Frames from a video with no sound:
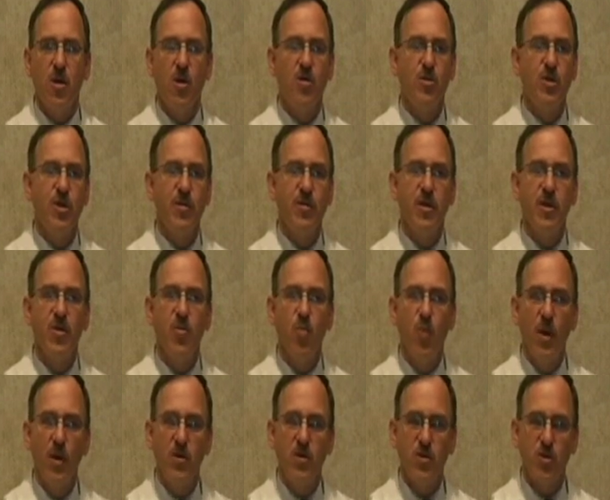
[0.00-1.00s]
are generally
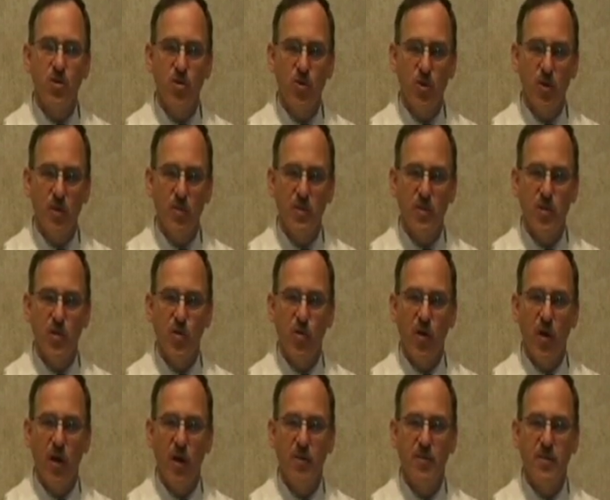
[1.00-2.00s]
well
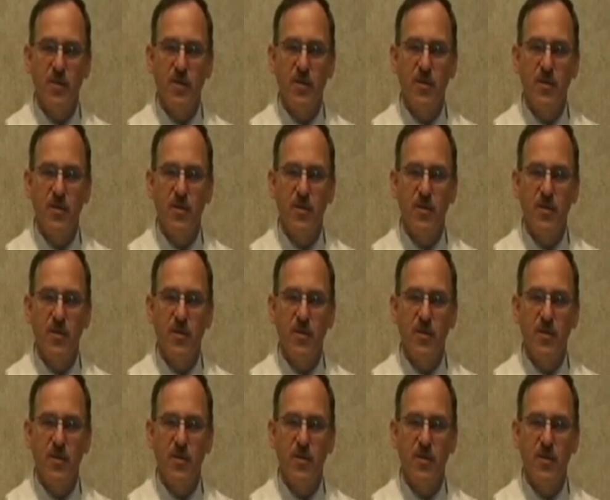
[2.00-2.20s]
circumscribed